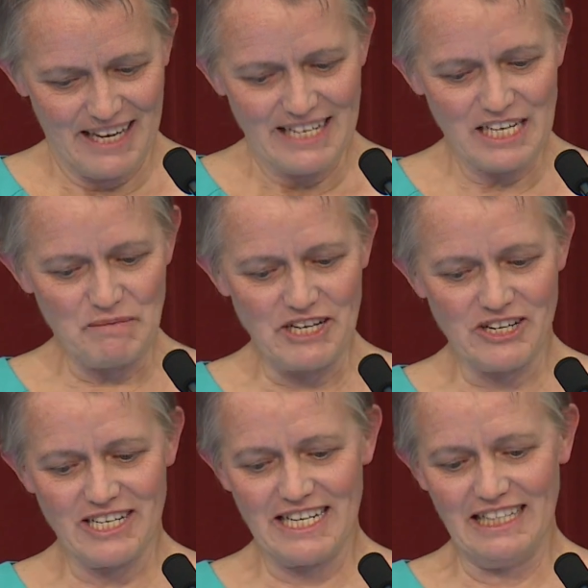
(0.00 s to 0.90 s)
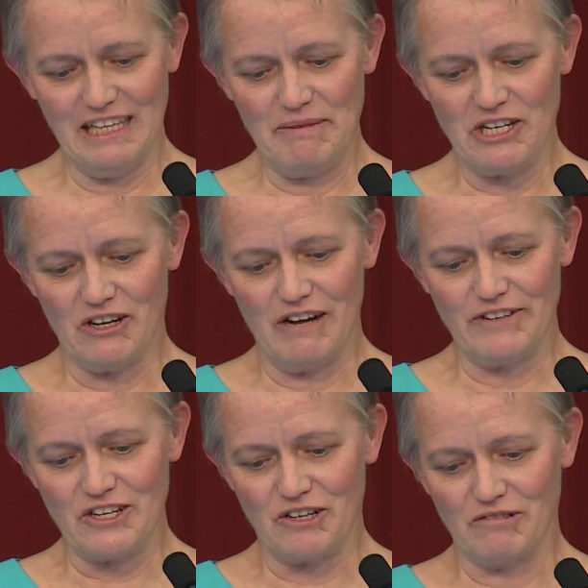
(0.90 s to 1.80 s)
Does Measure C limit
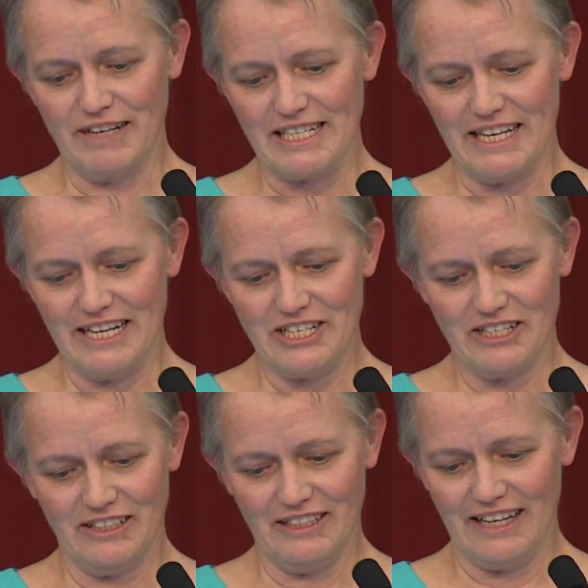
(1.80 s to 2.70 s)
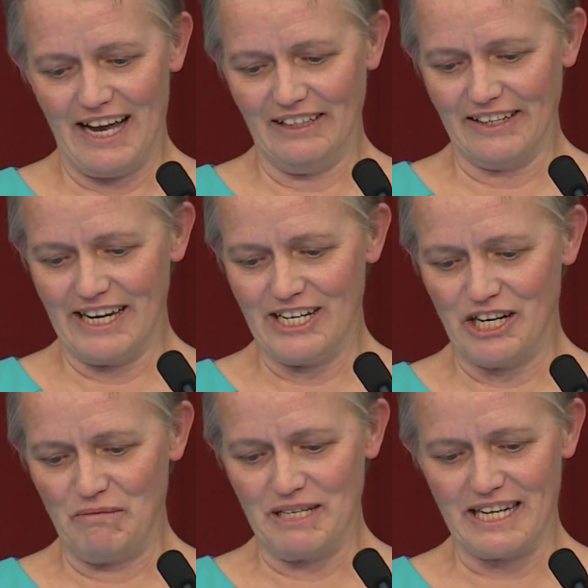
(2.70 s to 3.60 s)
office or residential
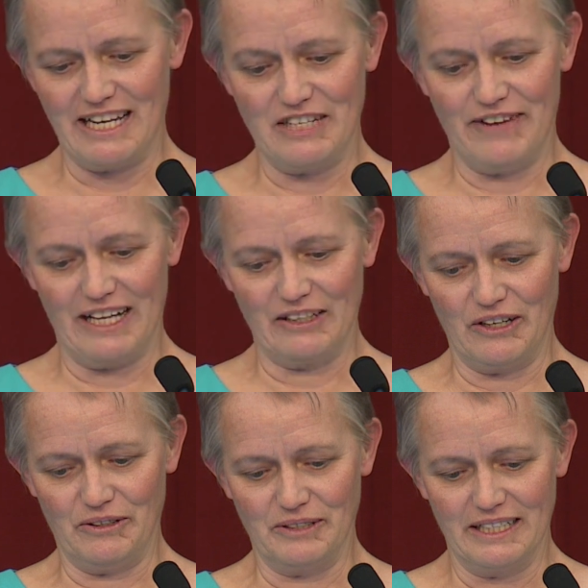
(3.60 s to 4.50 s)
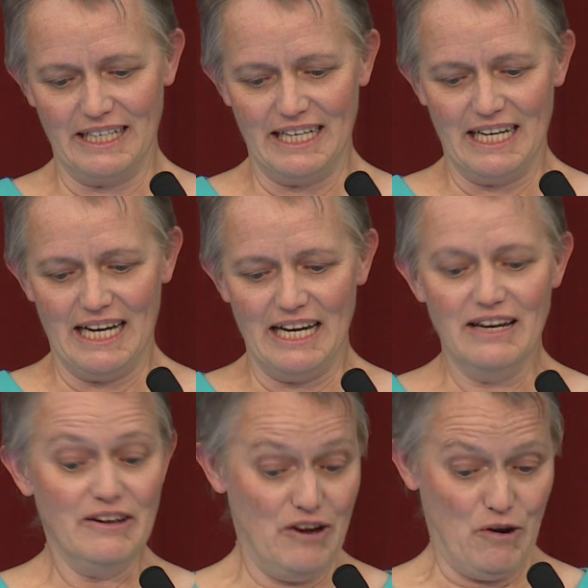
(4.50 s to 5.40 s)
allocation besides Vallco?
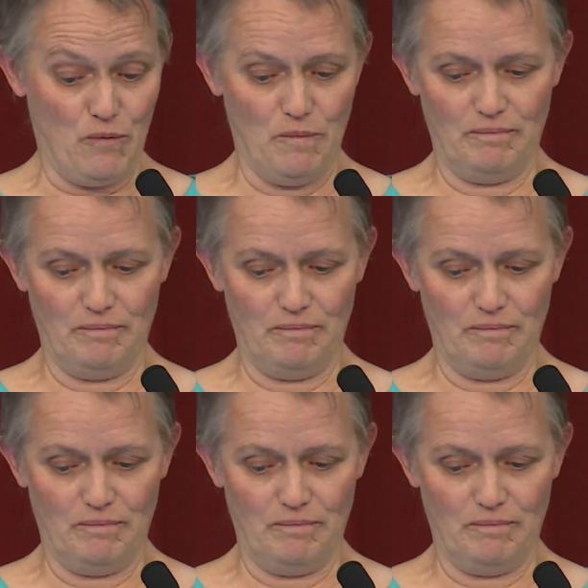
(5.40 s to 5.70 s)
No.